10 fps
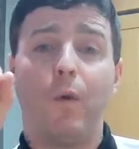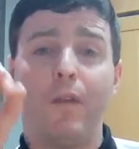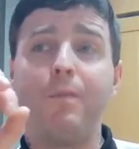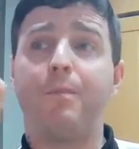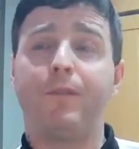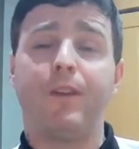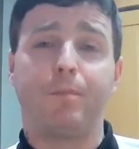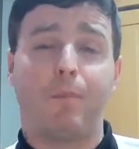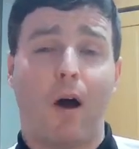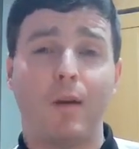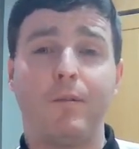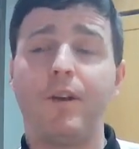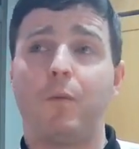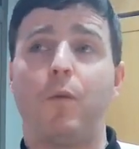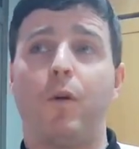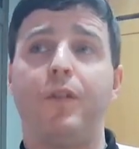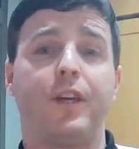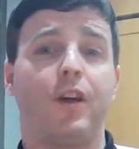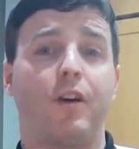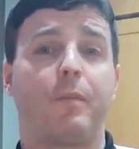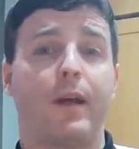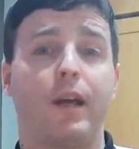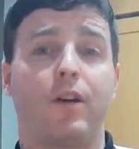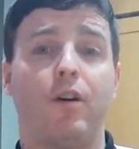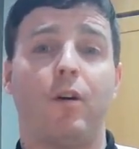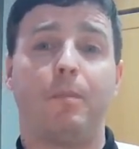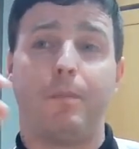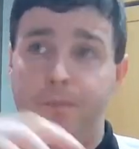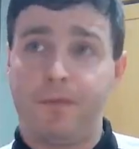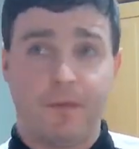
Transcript: When Bayern Munich won the European Cup,